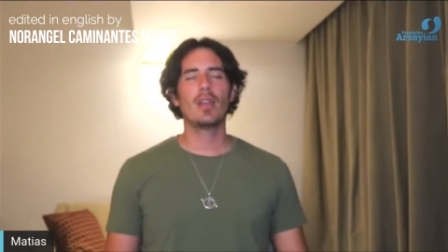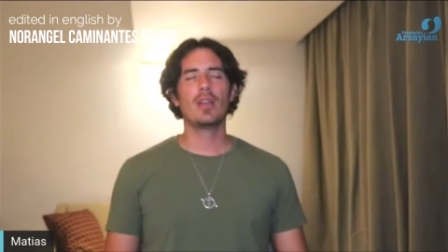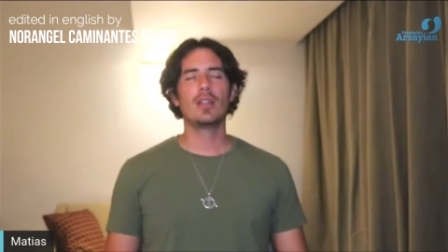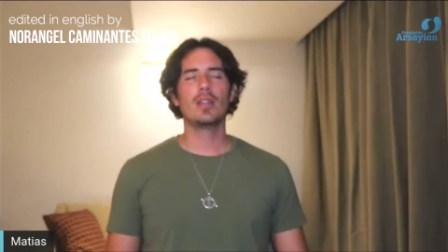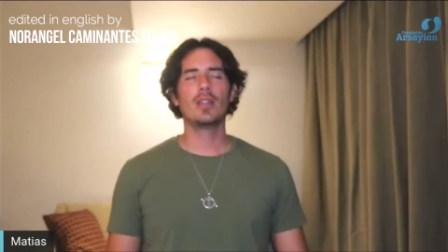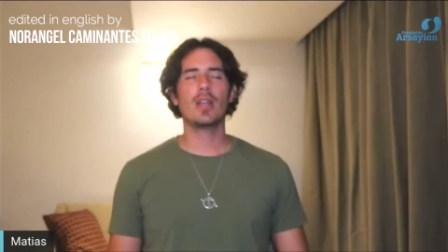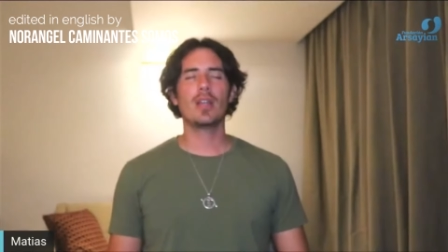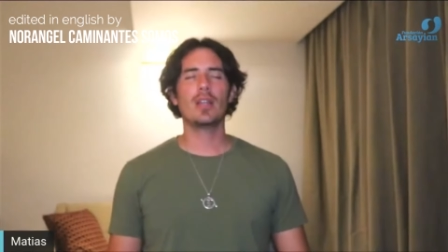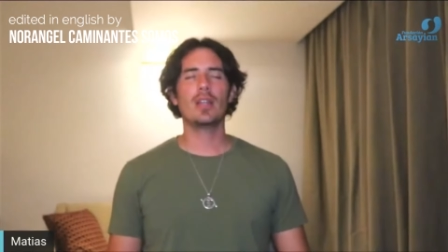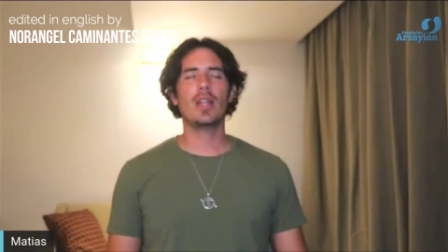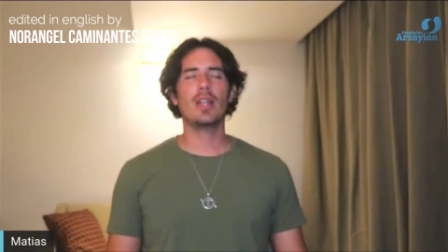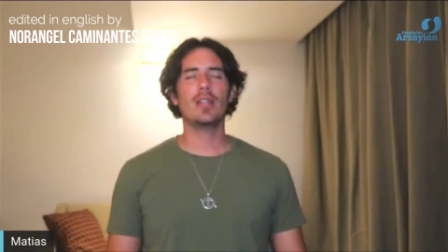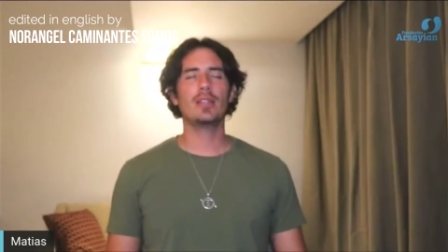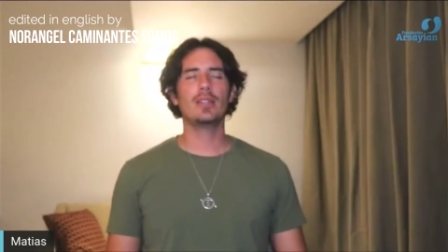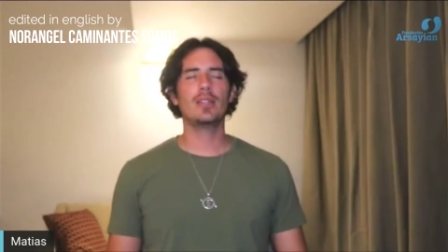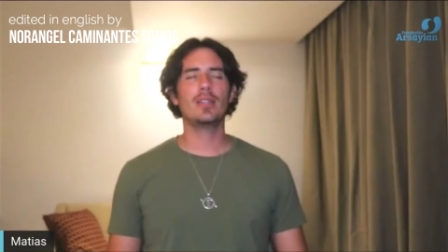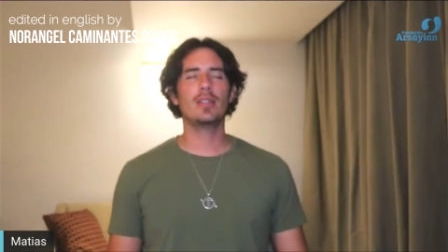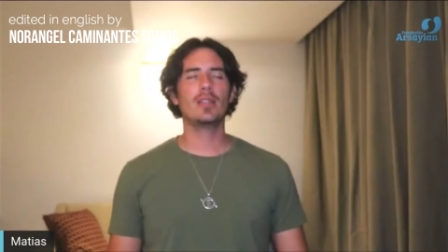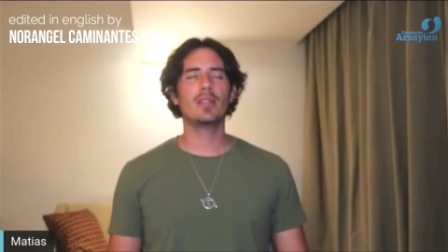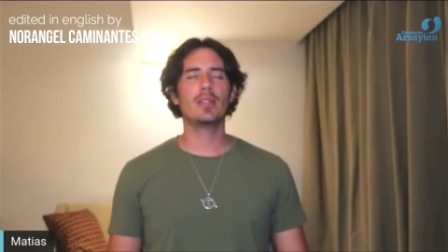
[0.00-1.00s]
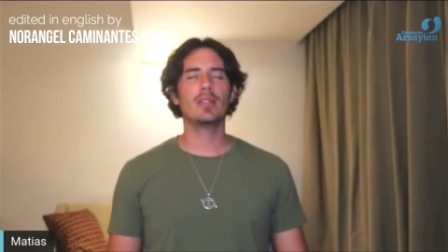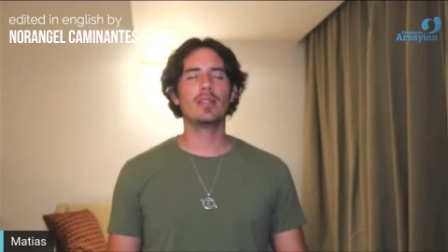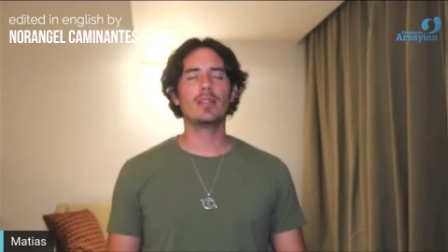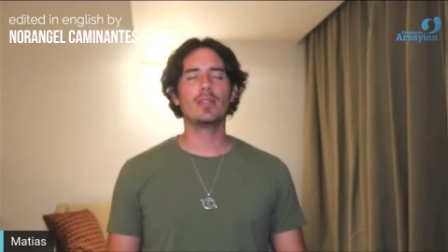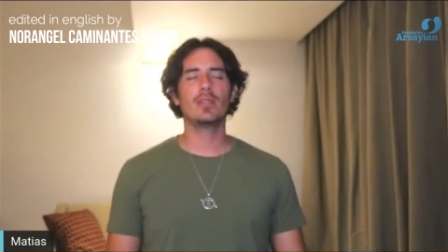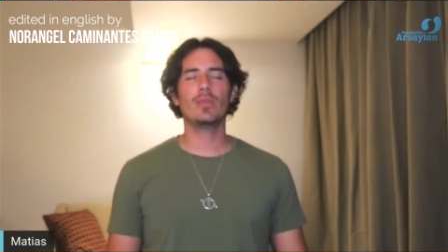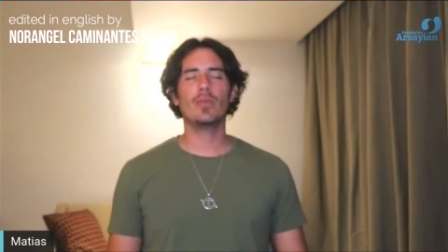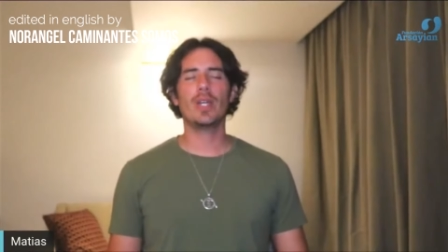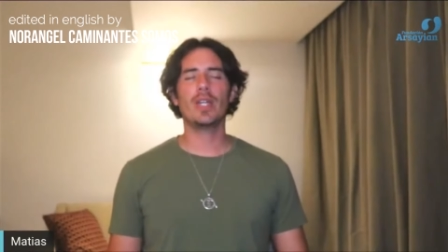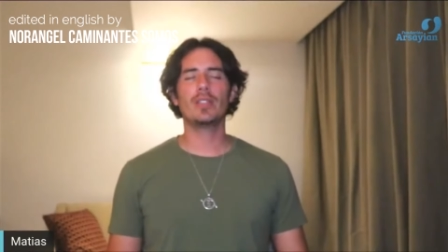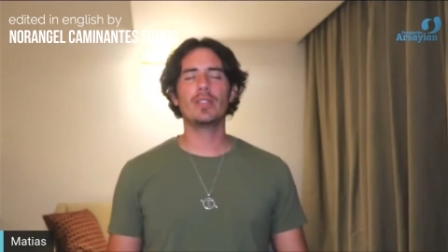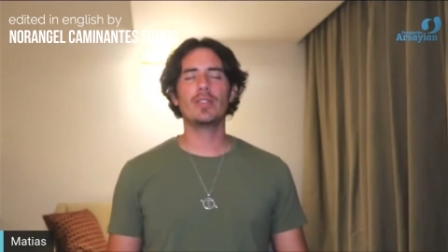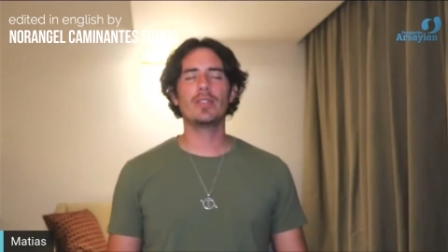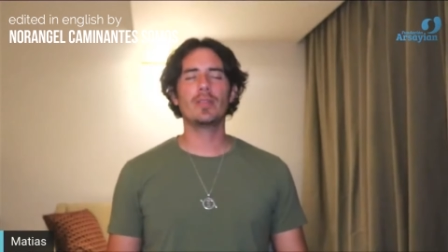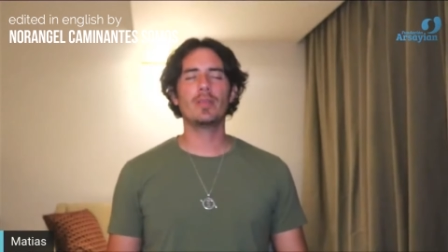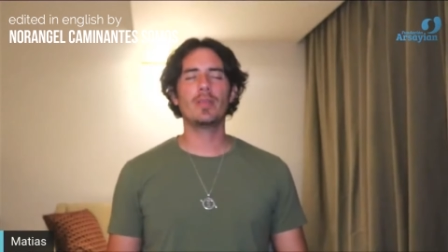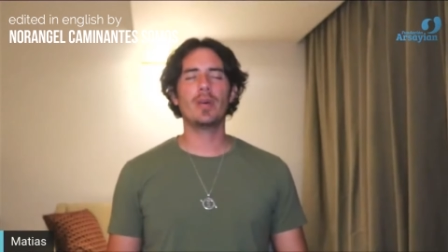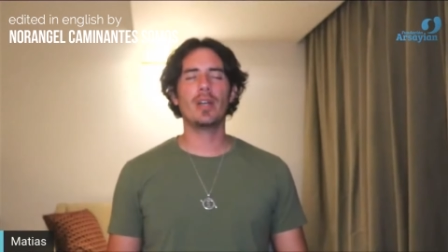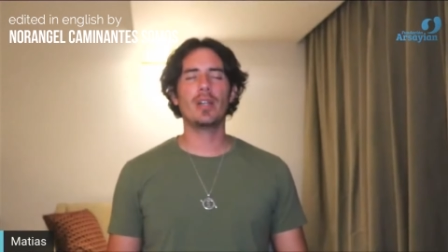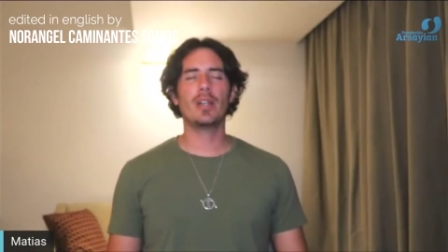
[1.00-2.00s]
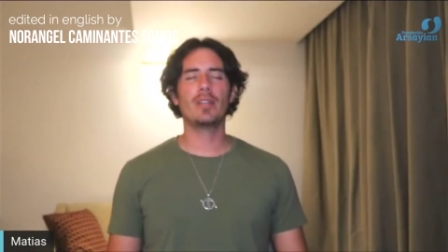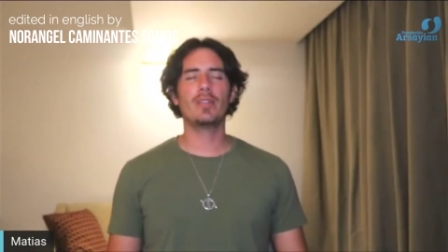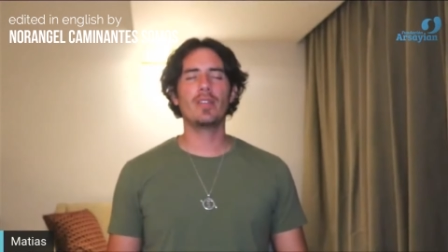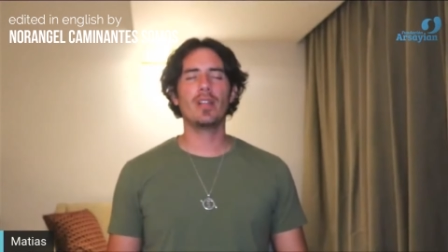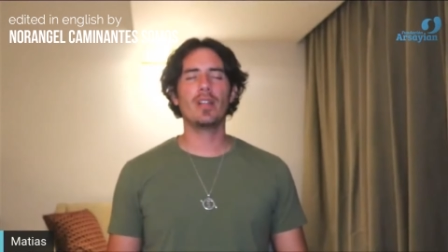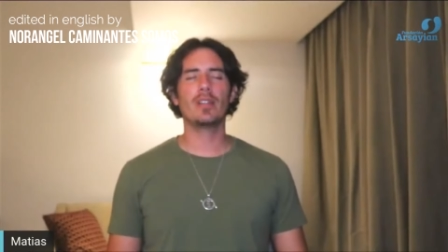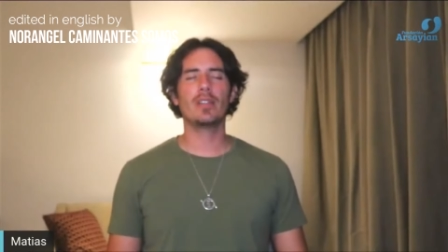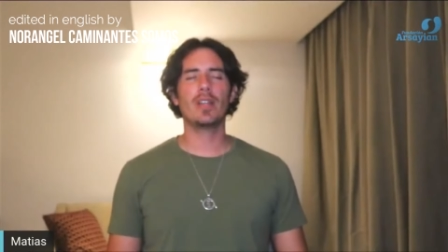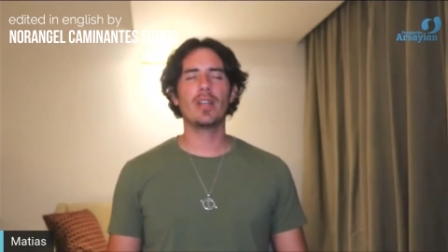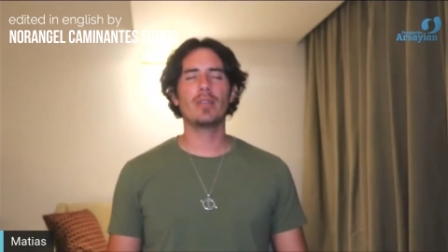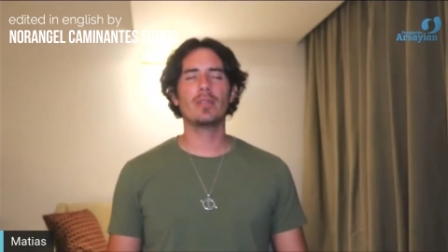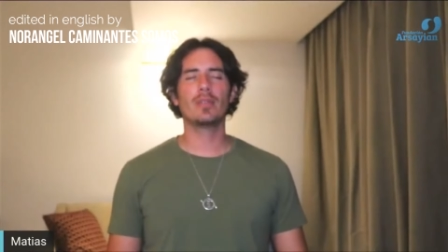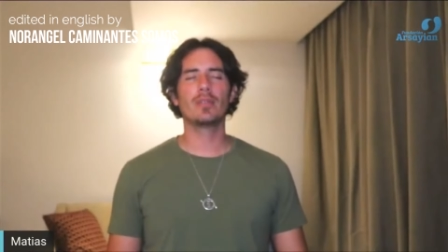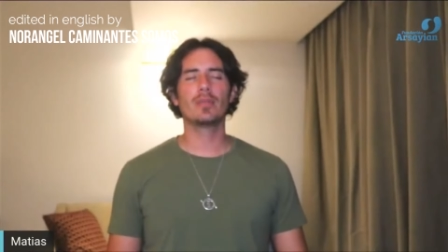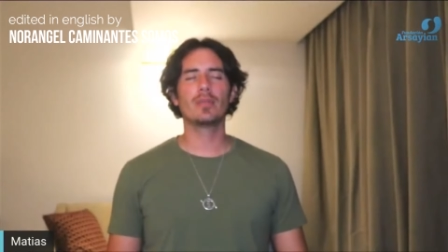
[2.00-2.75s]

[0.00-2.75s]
I let the weight of the body fall down.